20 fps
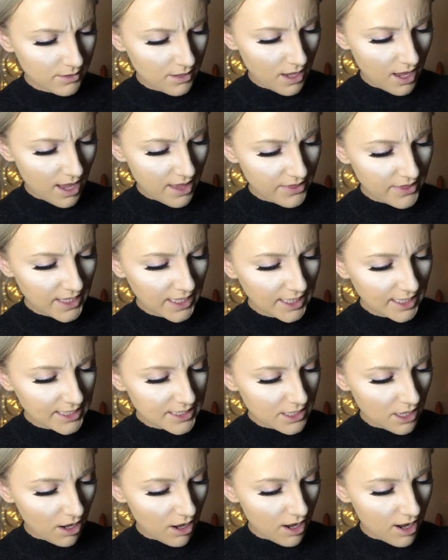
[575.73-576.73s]
I think it's
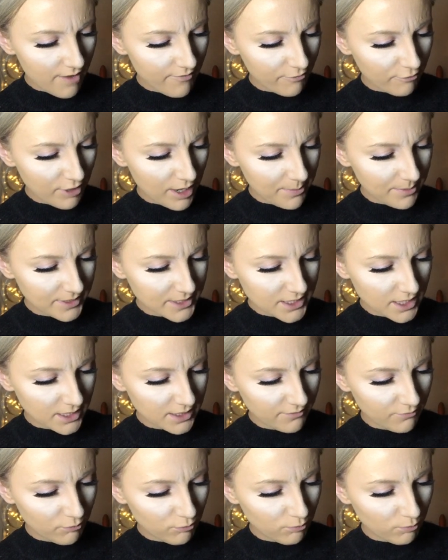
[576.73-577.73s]
ivory, but it's kind
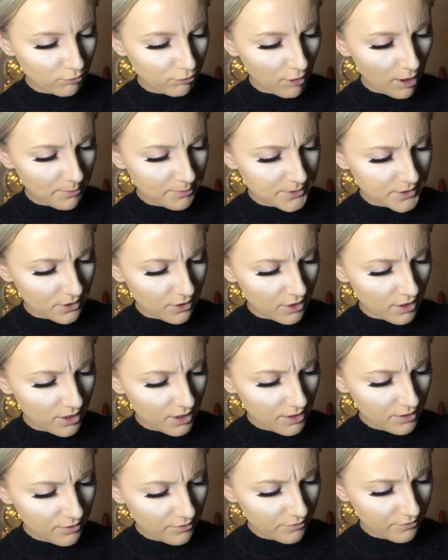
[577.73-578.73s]
of rubbed
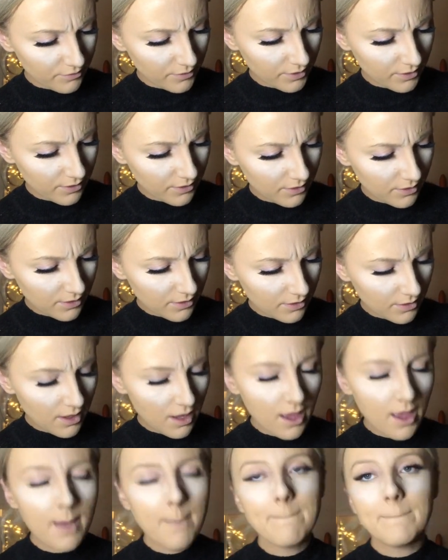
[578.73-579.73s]
off.
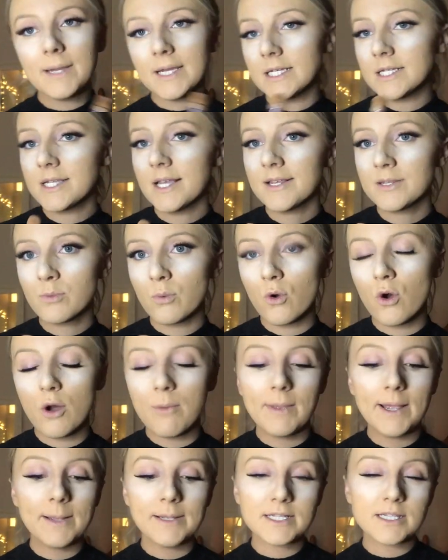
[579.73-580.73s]
But it says warm,
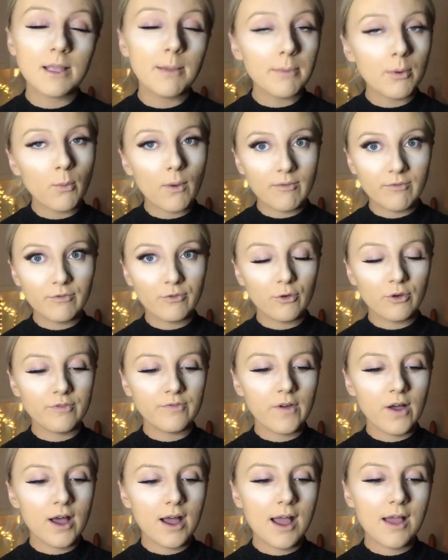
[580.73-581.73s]
it's number
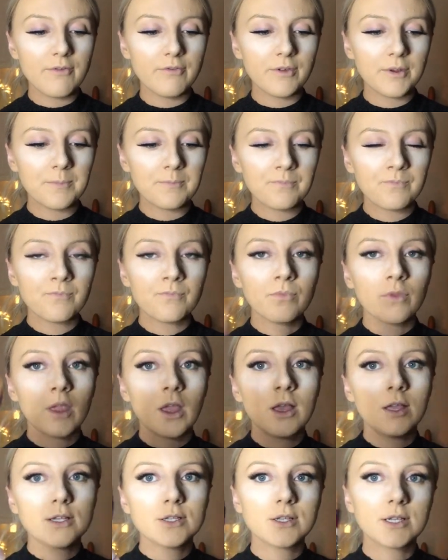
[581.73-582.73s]
145.
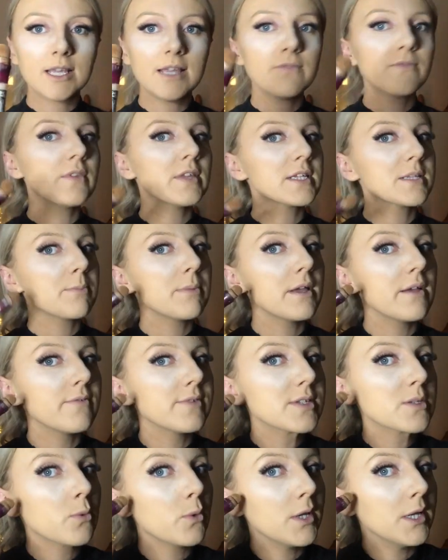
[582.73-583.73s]
So give this bit of a
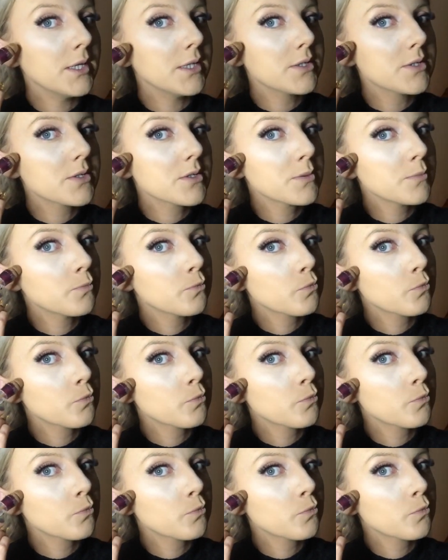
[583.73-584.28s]
twist.